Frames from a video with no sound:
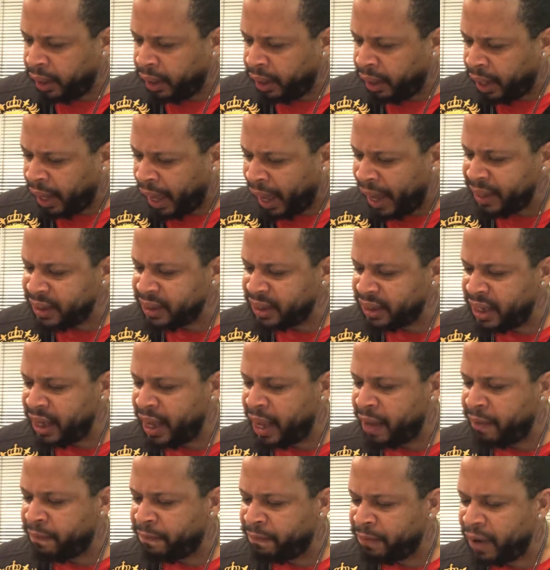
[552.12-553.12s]
I see
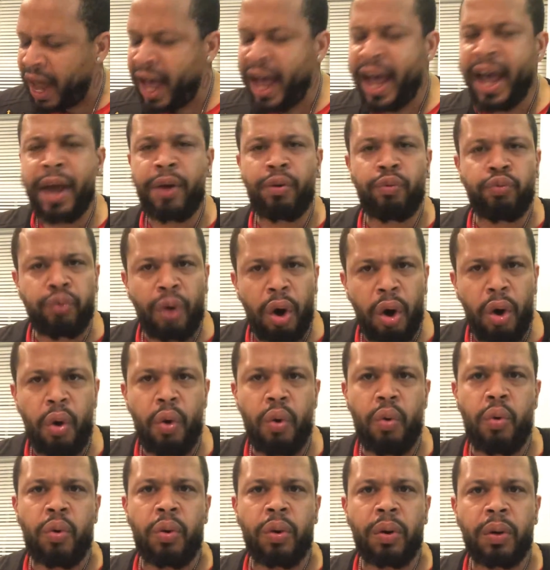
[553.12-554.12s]
a flying
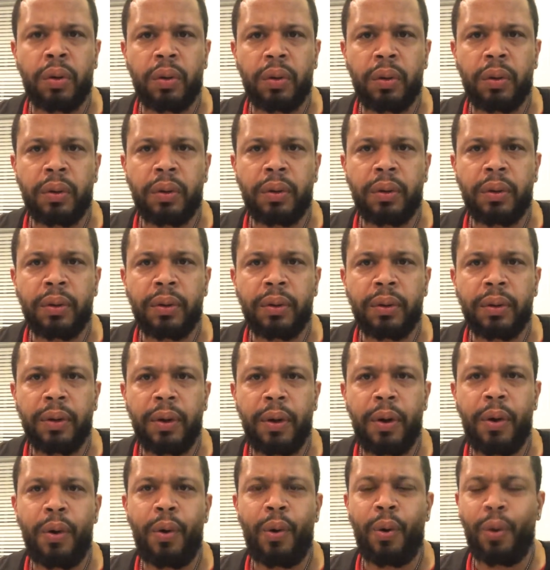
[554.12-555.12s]
robe.
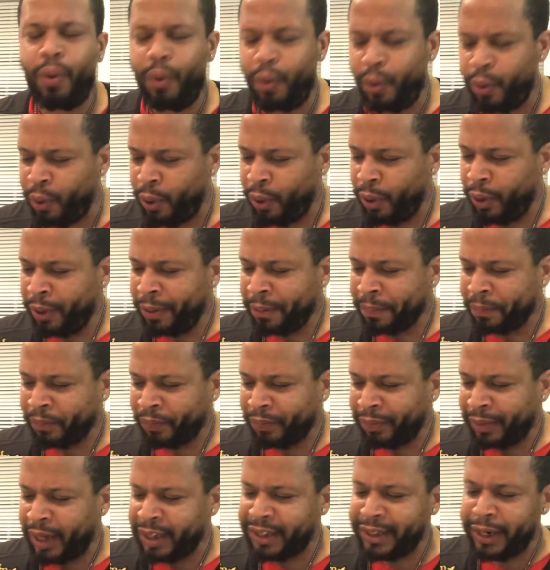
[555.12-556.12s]

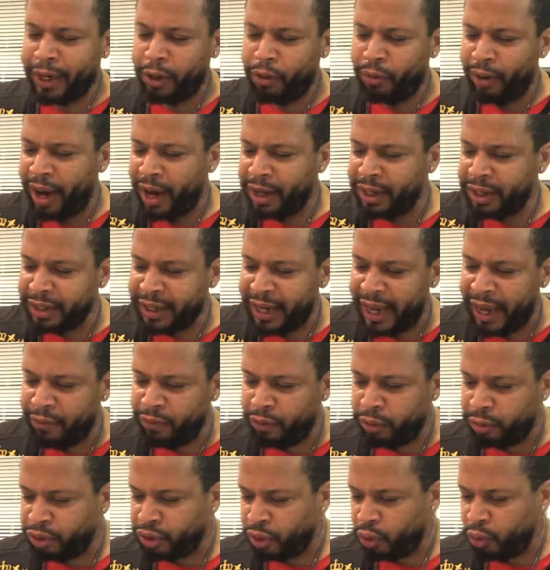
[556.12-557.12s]
Now Zechariah just gave
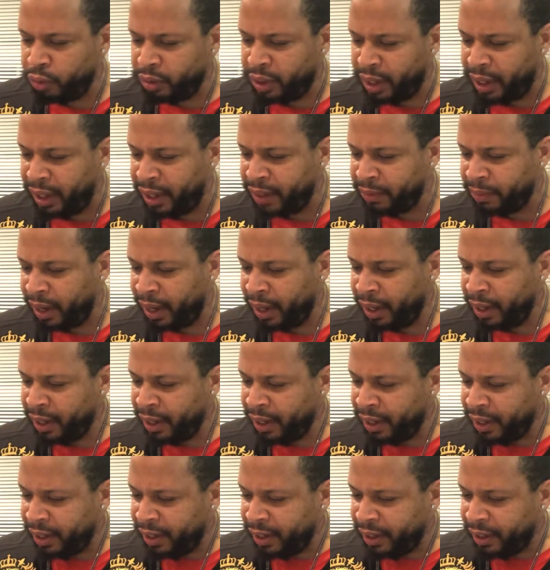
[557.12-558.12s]
you two things, man.
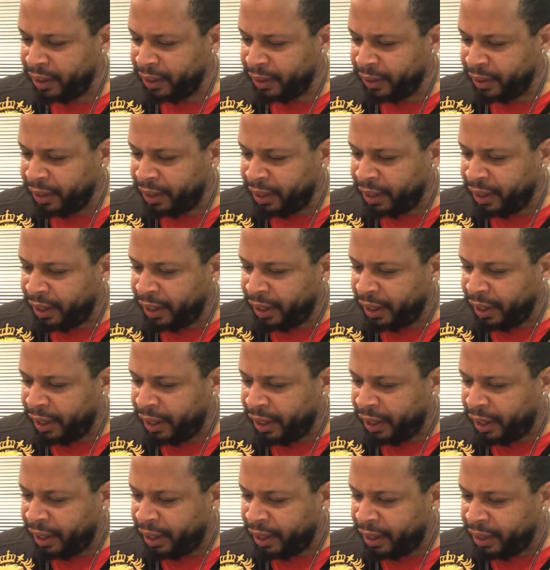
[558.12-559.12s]

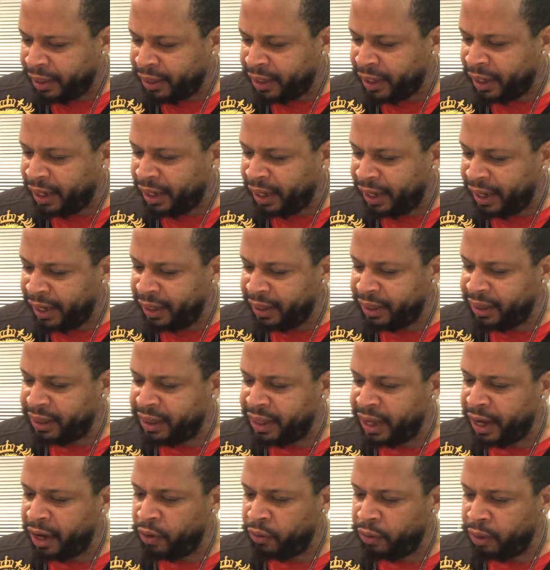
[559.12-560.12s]
The length
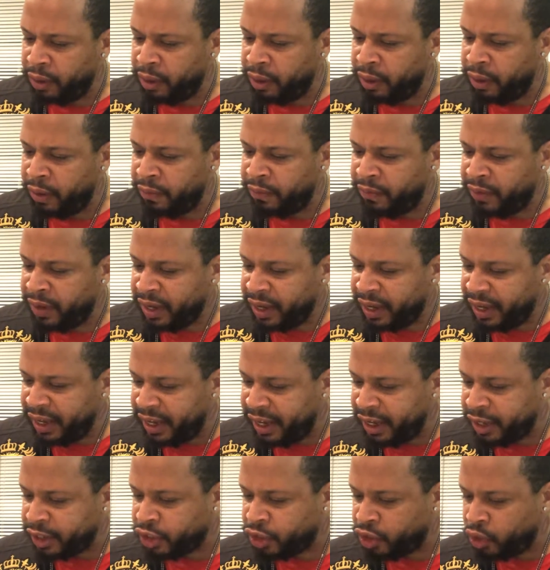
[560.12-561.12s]
thereof
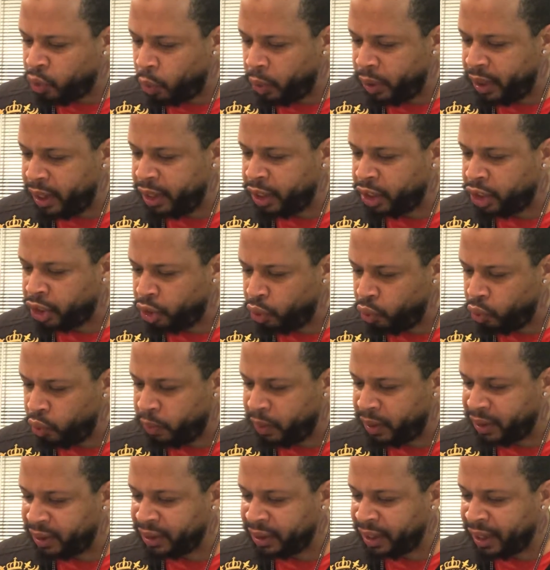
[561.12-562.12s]
is 20
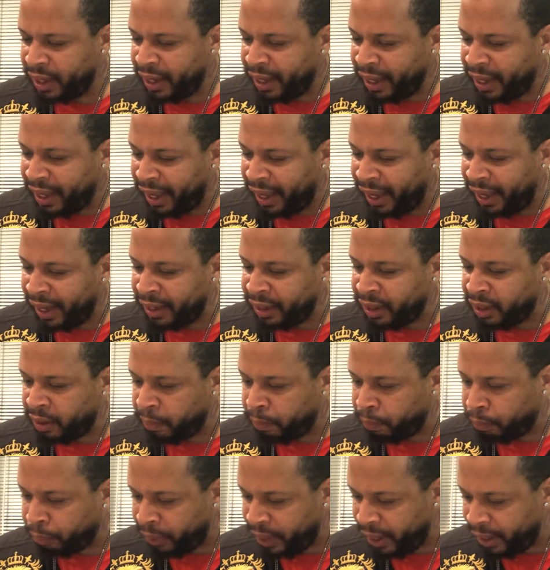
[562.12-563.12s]
cubits, and the
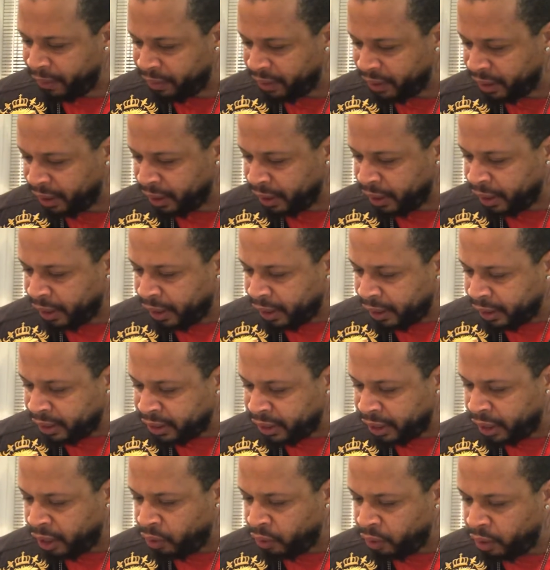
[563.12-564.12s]
breadth
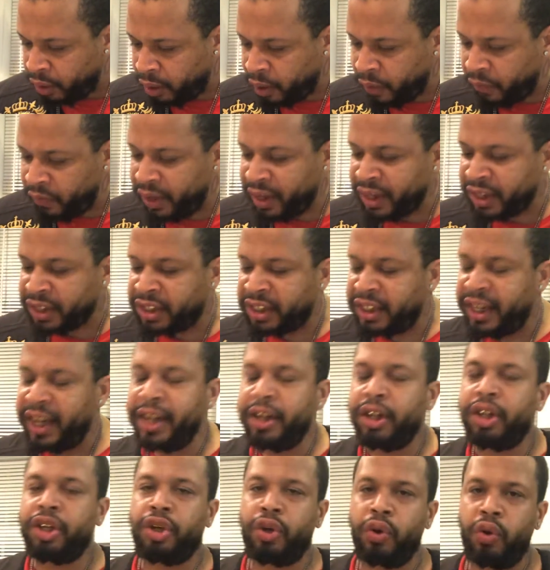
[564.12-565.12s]
thereof is
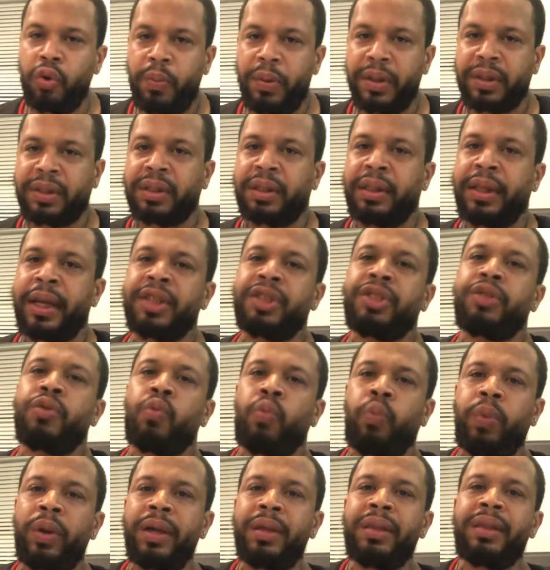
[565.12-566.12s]
10 cubits. That's the
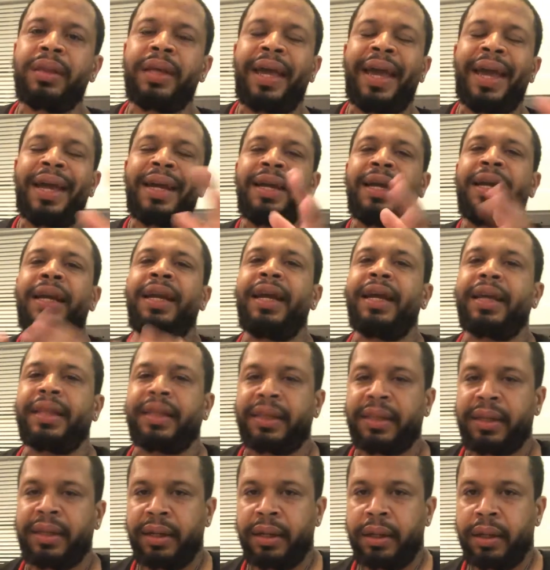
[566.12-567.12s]
width and the length,
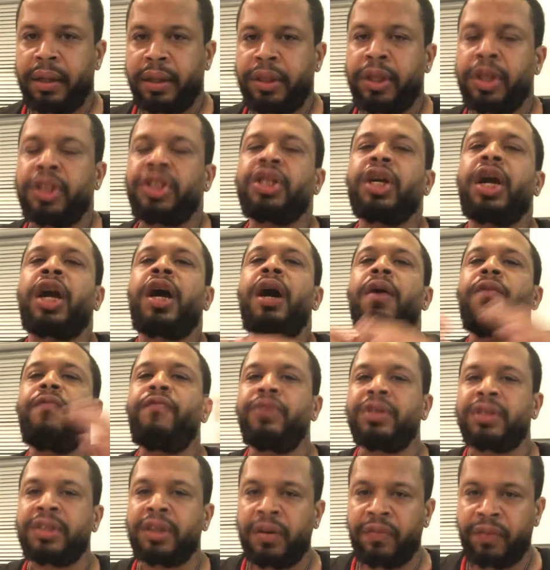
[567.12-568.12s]
the
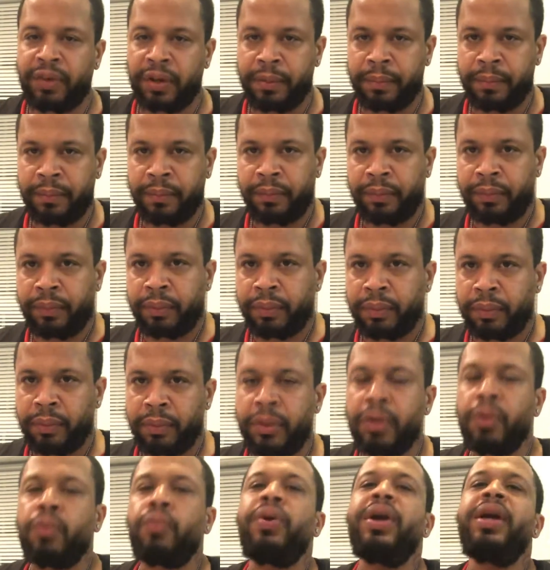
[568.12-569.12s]
circumference of it,
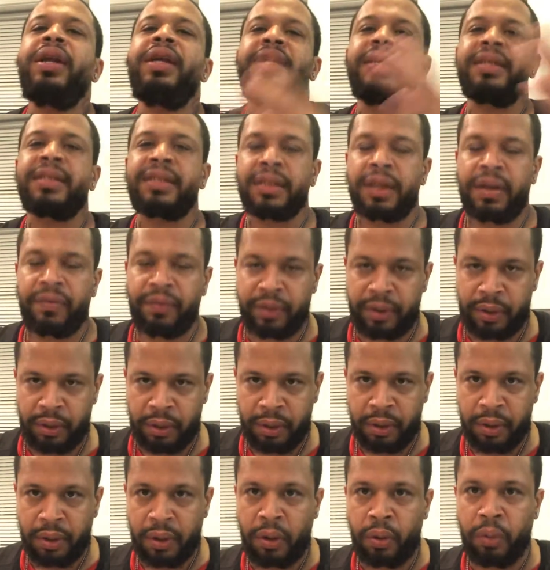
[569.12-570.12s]
the radius of it,
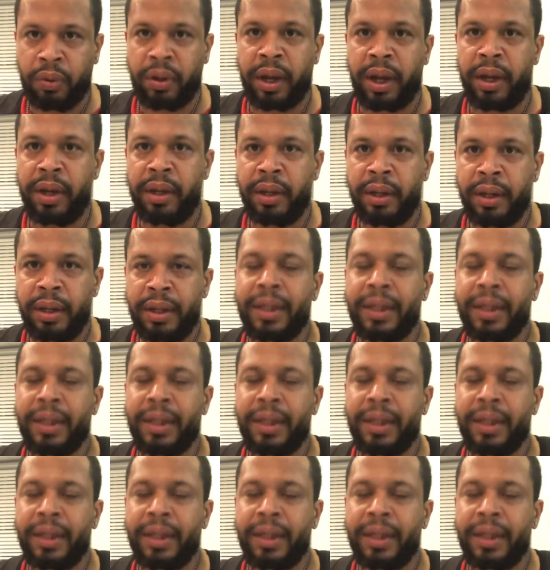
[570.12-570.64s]
okay?